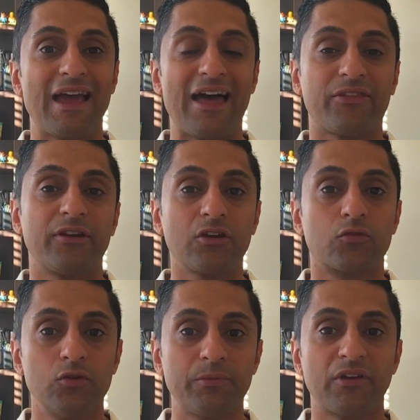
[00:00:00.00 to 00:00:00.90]
ethnic
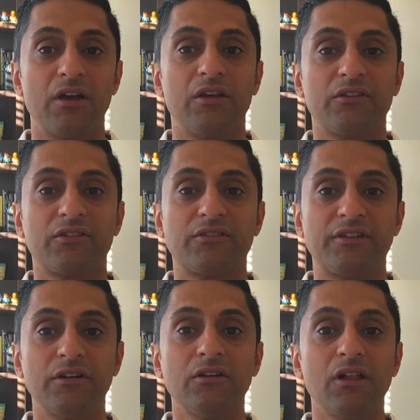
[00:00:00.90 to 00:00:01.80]
groups
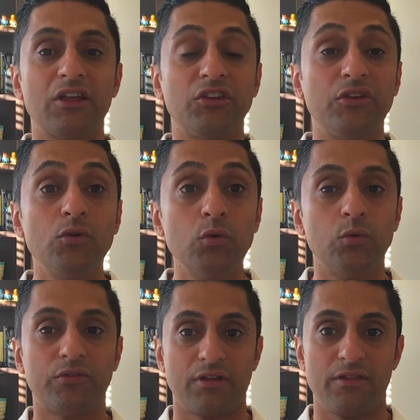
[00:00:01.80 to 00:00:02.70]
still
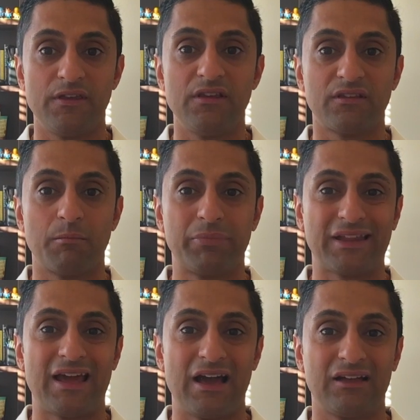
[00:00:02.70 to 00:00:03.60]
use these
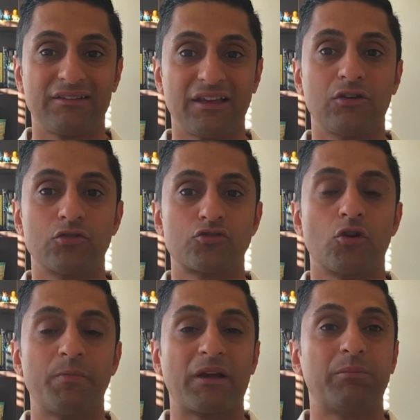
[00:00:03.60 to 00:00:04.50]

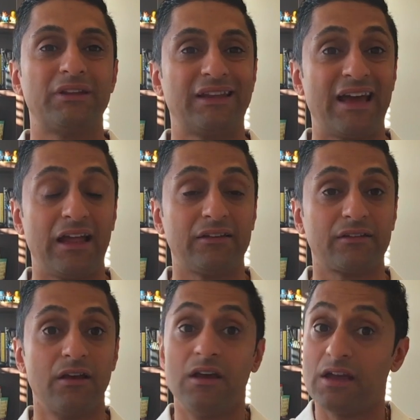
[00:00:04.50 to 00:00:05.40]
psychotropic
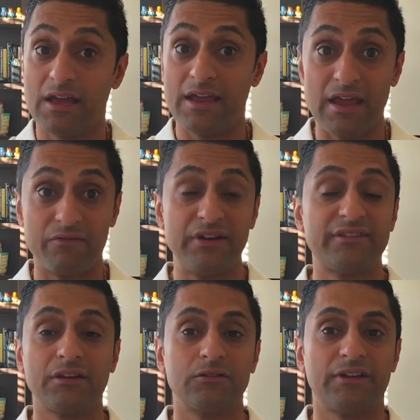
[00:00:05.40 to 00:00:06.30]
plants every
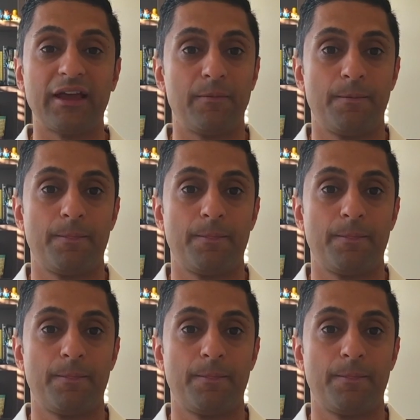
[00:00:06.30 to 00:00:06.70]
single day.